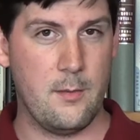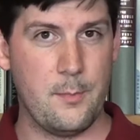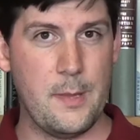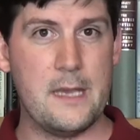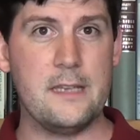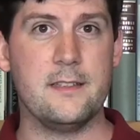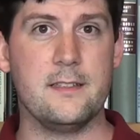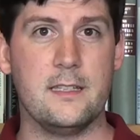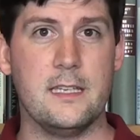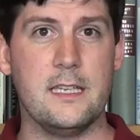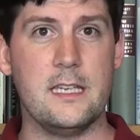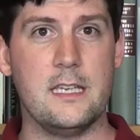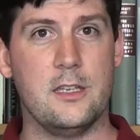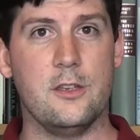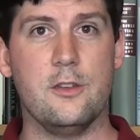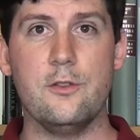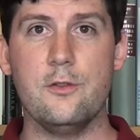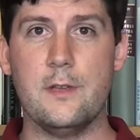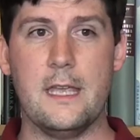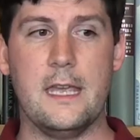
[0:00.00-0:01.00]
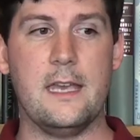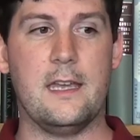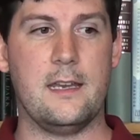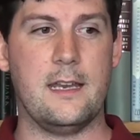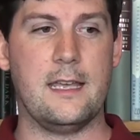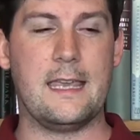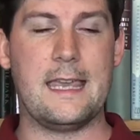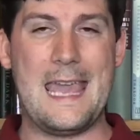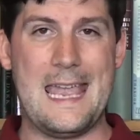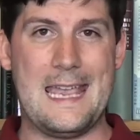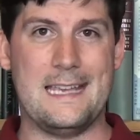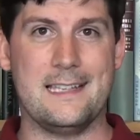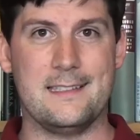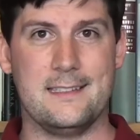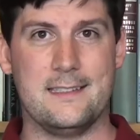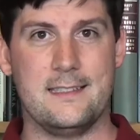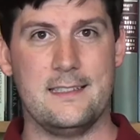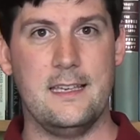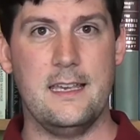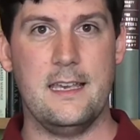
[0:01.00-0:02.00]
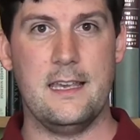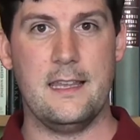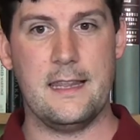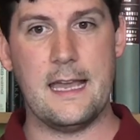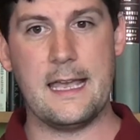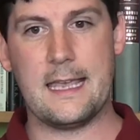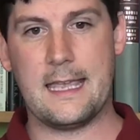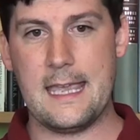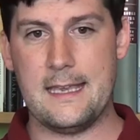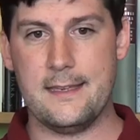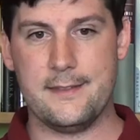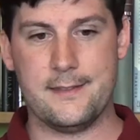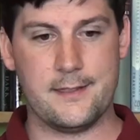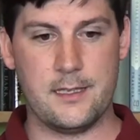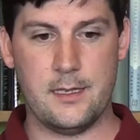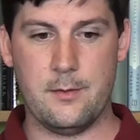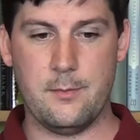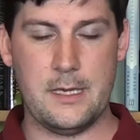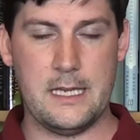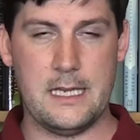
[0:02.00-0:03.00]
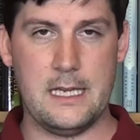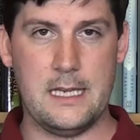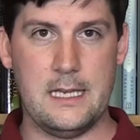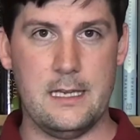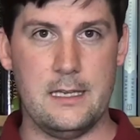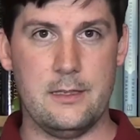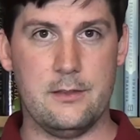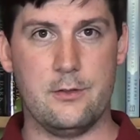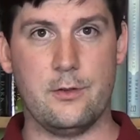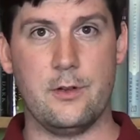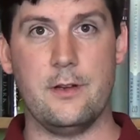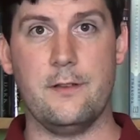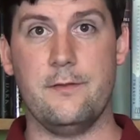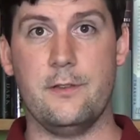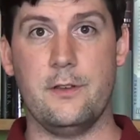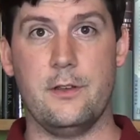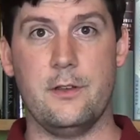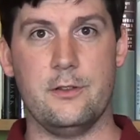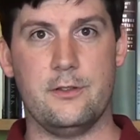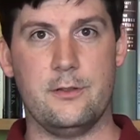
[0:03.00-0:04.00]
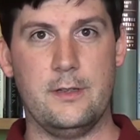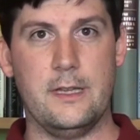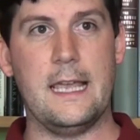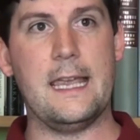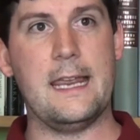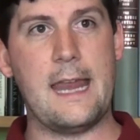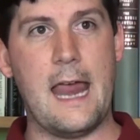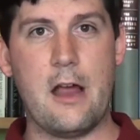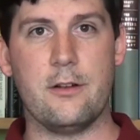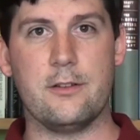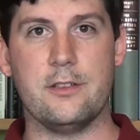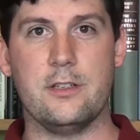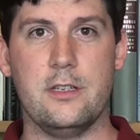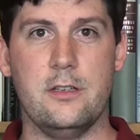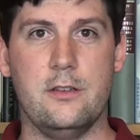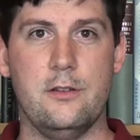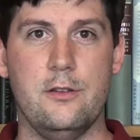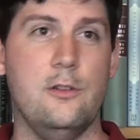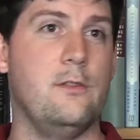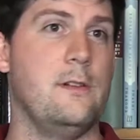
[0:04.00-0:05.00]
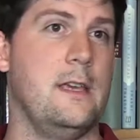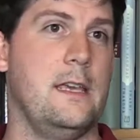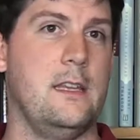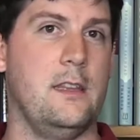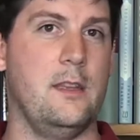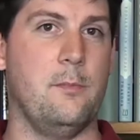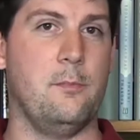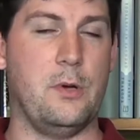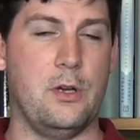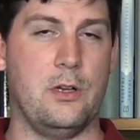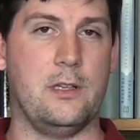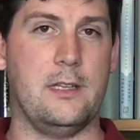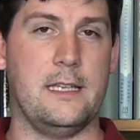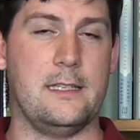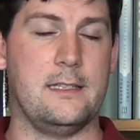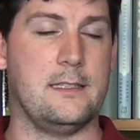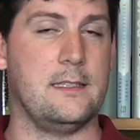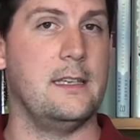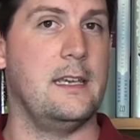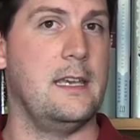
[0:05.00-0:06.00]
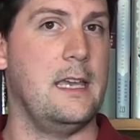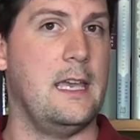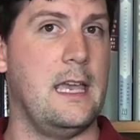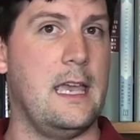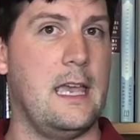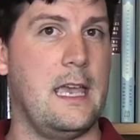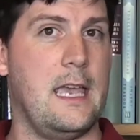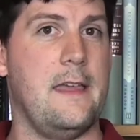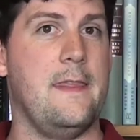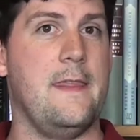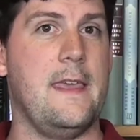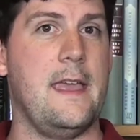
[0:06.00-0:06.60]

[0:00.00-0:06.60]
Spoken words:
Basically, you get a case. That case is going to be sort of laid out to you in the booklet. And